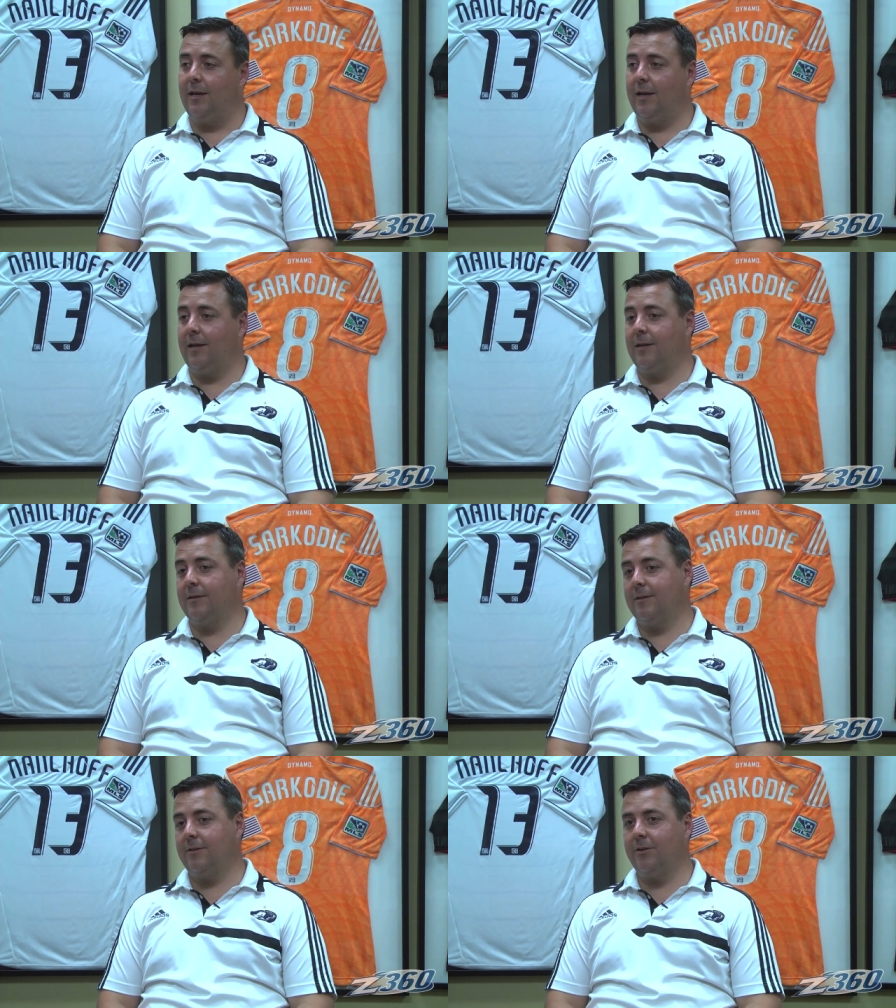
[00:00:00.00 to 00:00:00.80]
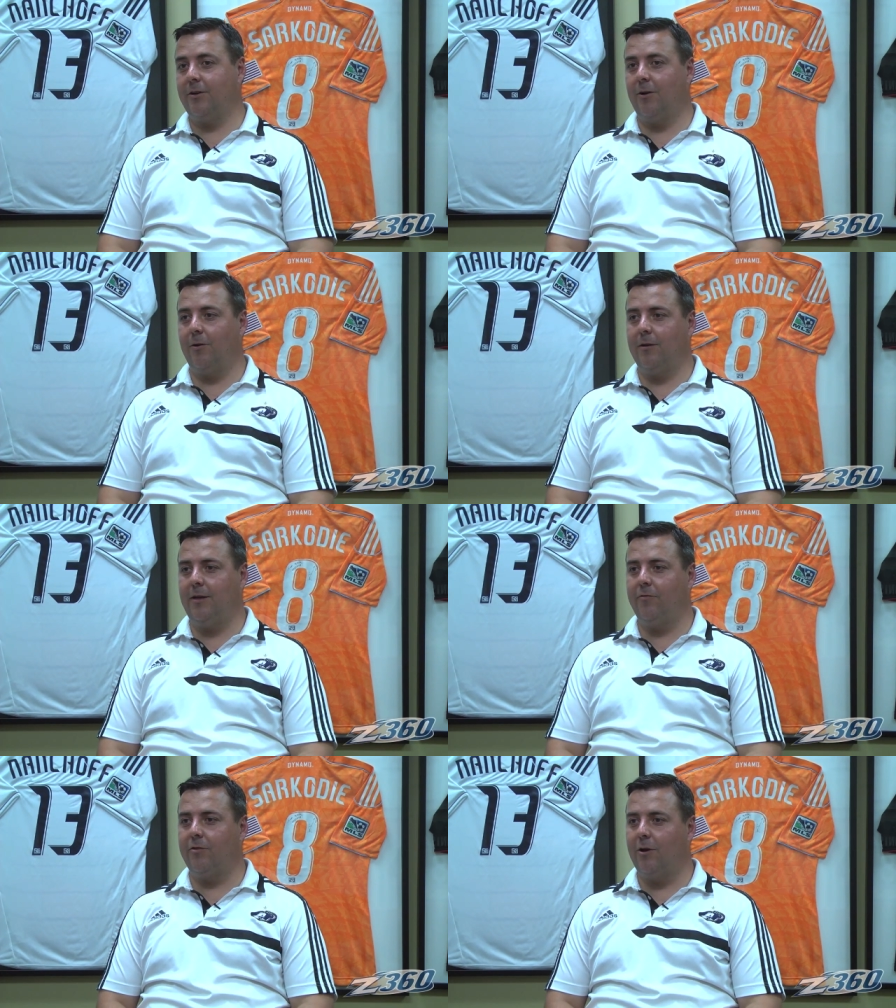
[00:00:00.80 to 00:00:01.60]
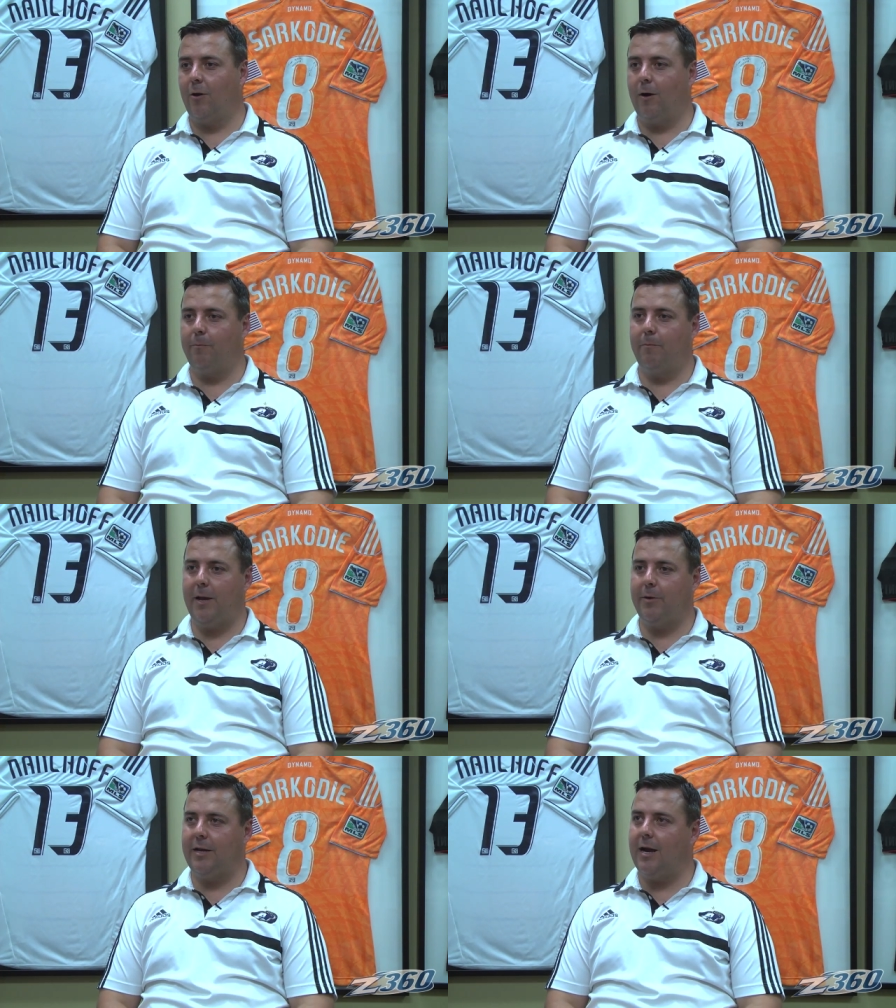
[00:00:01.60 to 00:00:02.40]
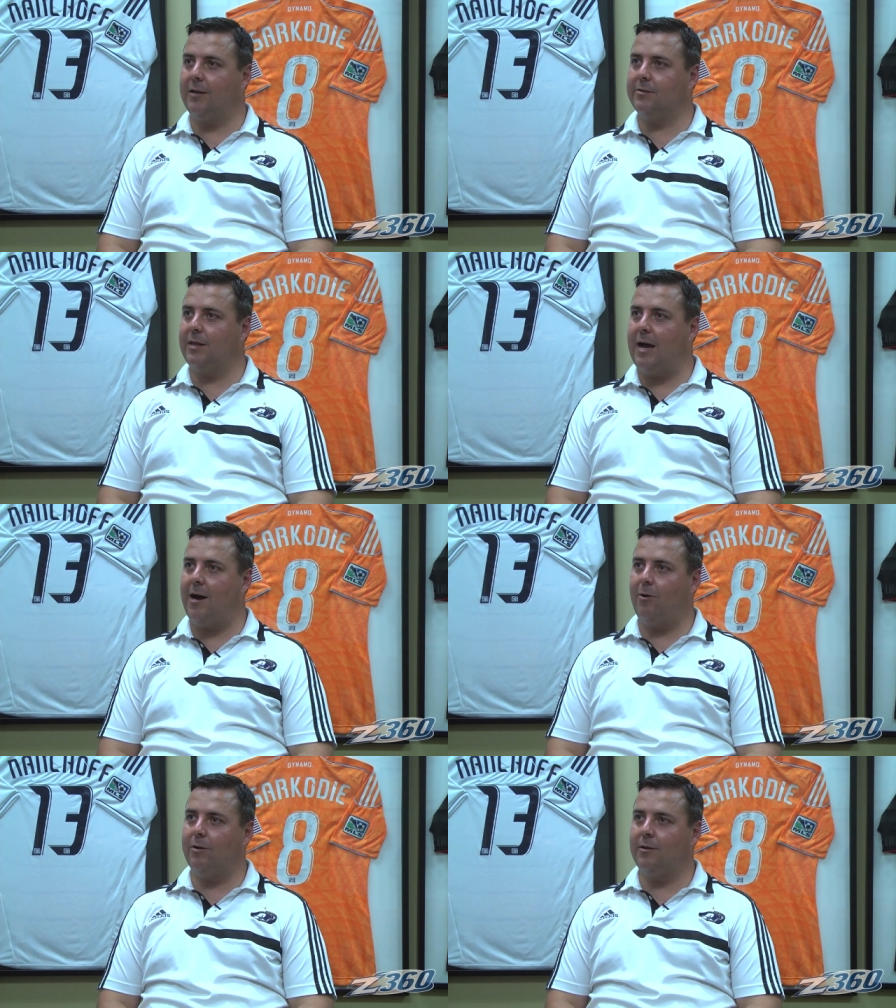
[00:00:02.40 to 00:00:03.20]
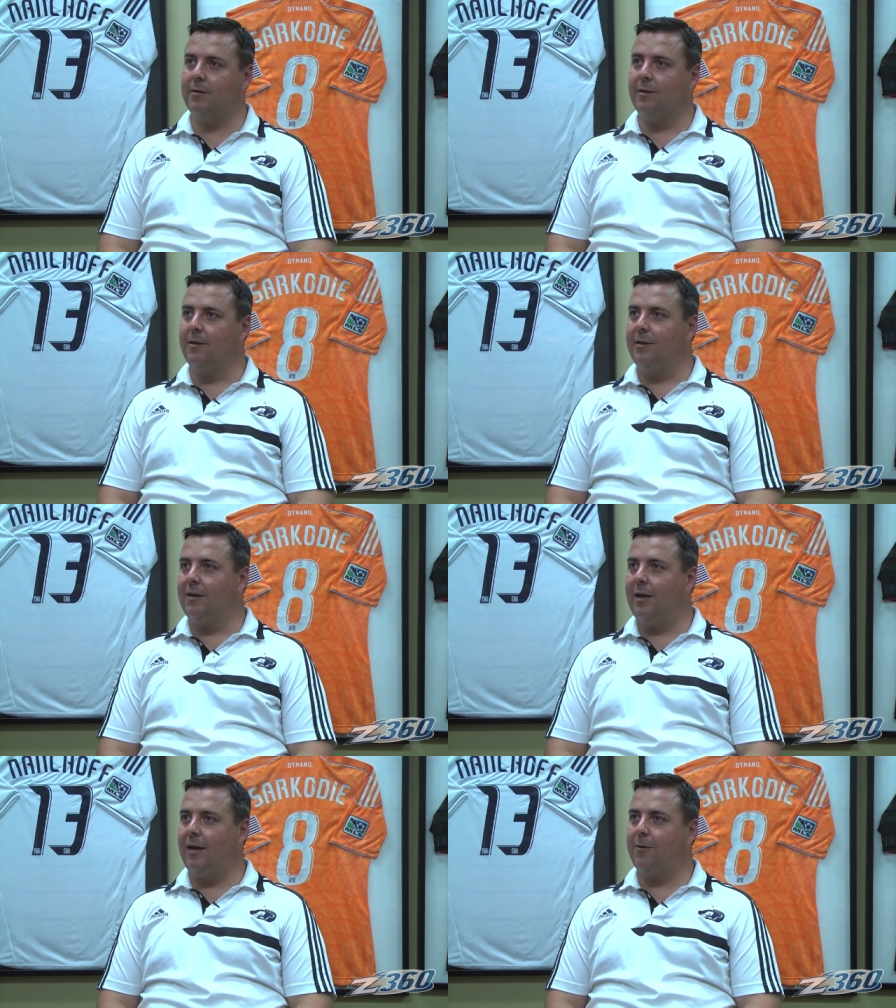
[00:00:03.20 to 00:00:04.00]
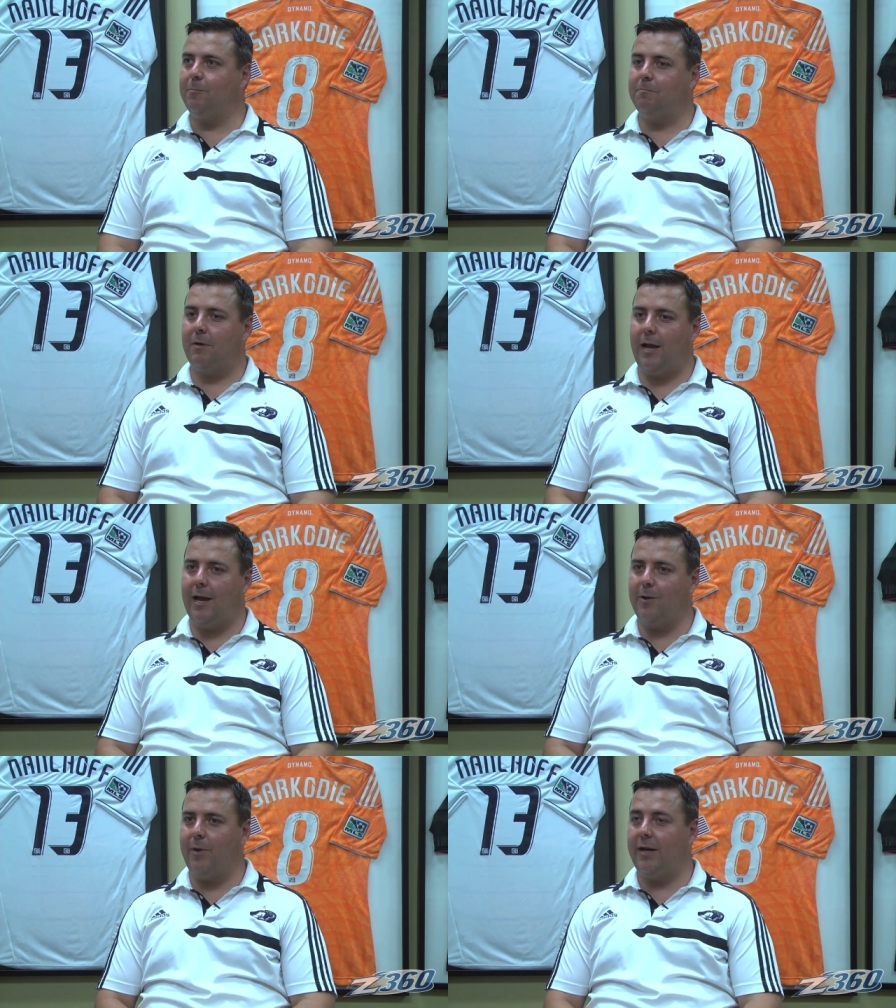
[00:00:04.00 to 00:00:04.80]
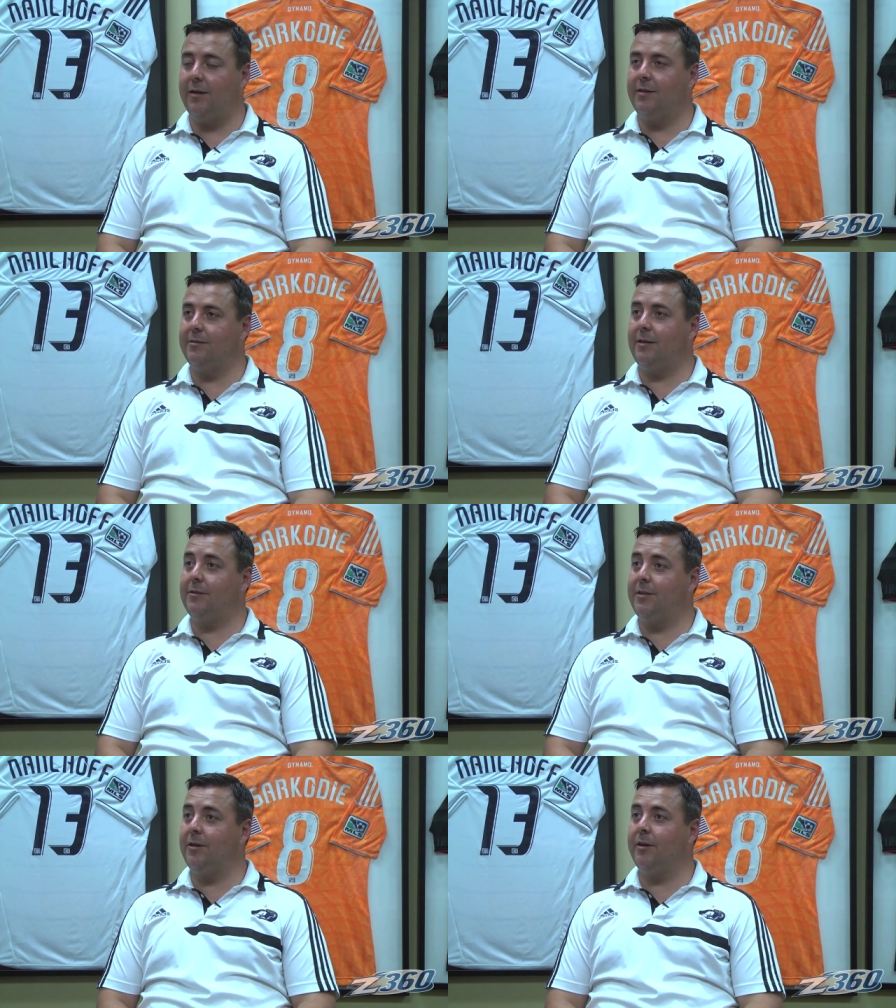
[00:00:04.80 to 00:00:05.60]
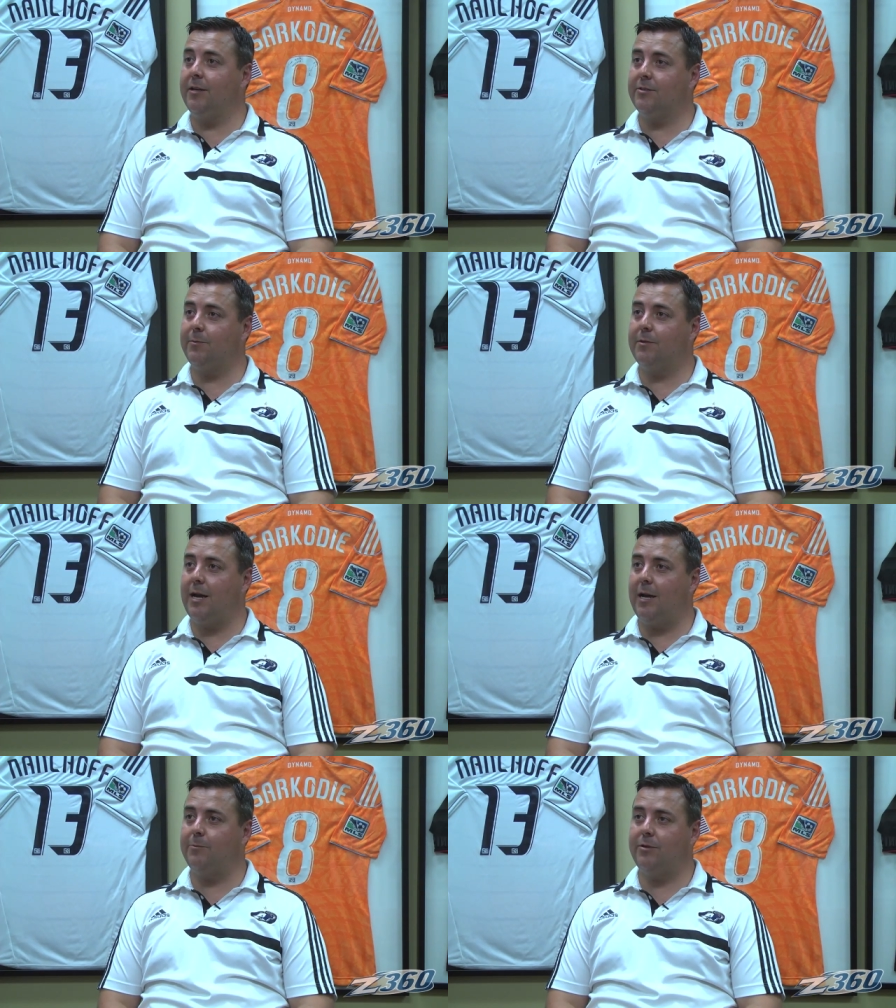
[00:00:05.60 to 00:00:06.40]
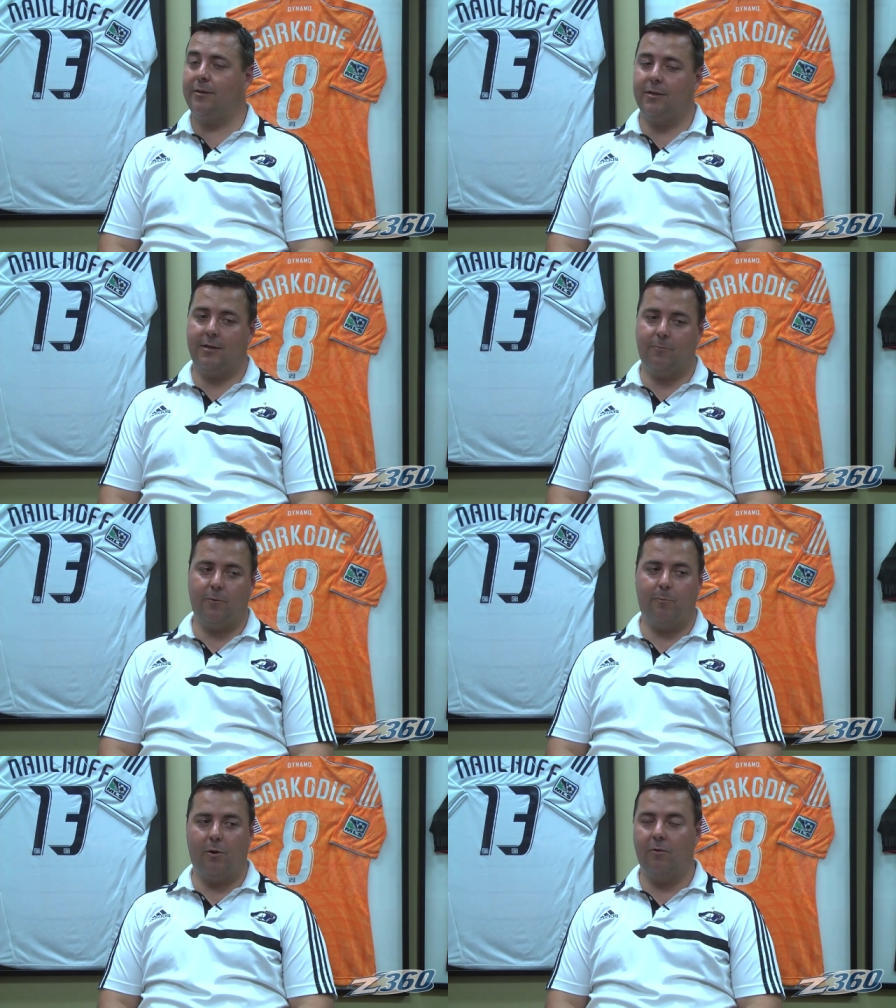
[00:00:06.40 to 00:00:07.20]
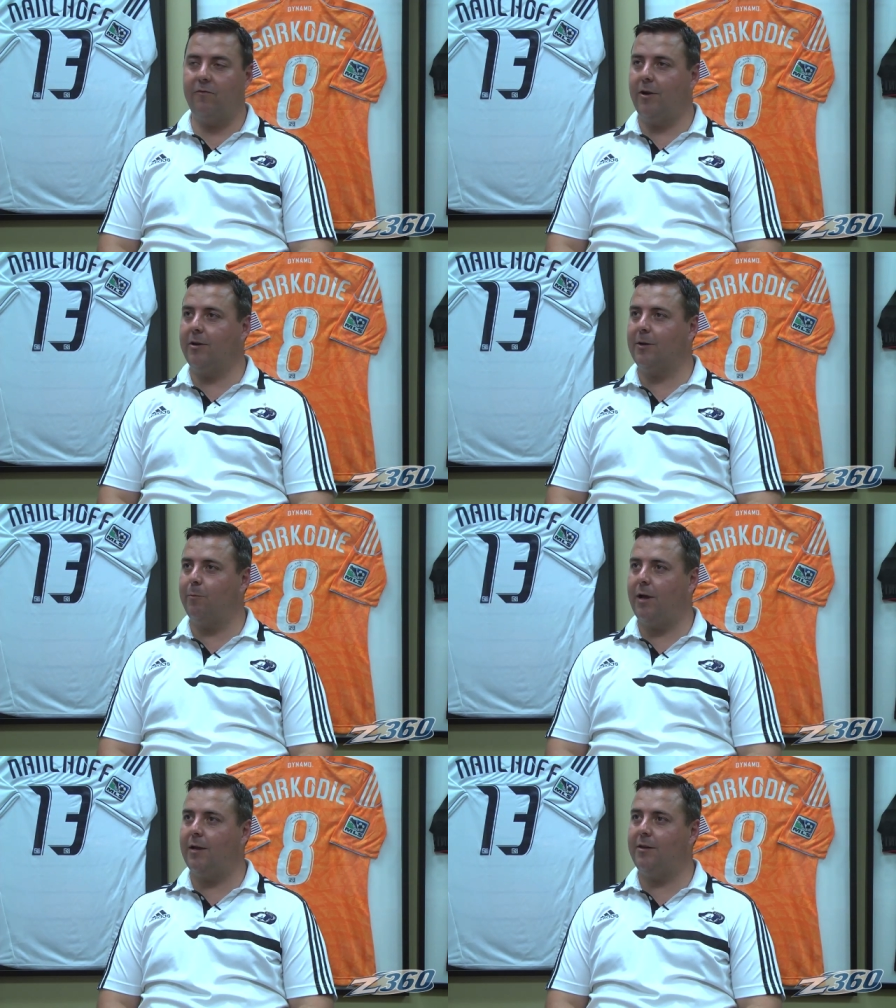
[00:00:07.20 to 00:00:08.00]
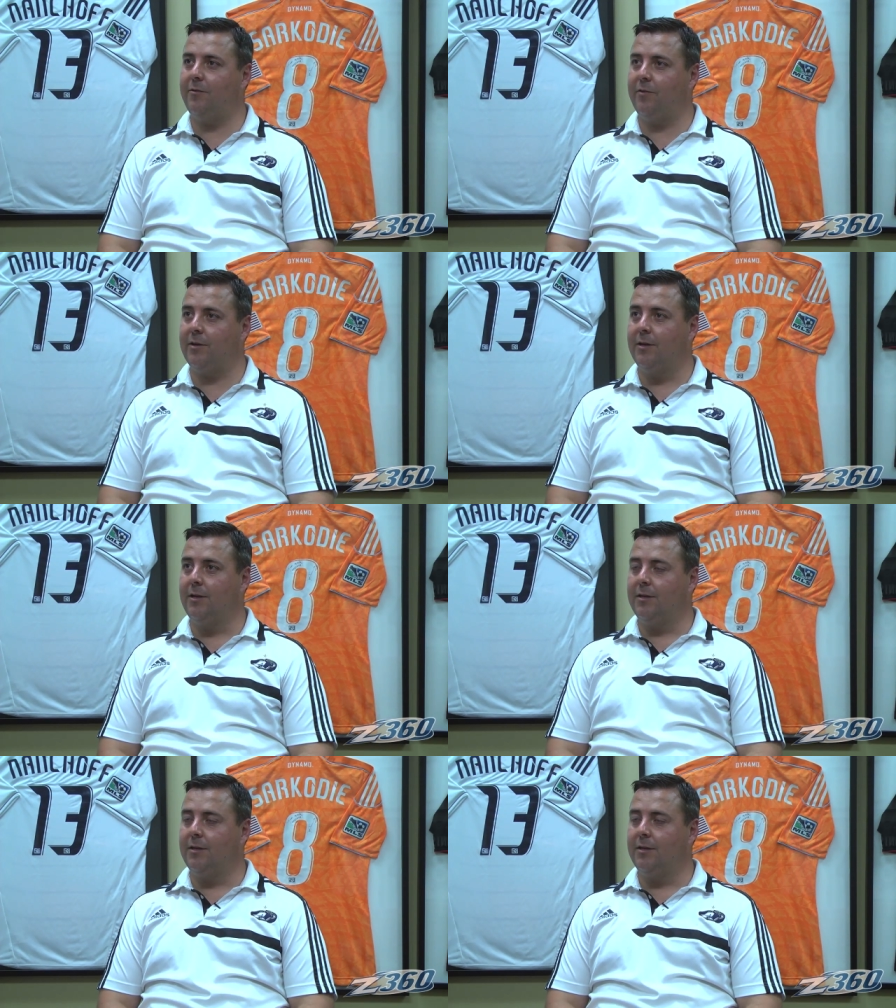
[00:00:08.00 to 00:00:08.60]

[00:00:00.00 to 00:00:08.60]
And, you know, even though I'm maybe not as loud and animated as he can get sometimes, I think we're both very competitive and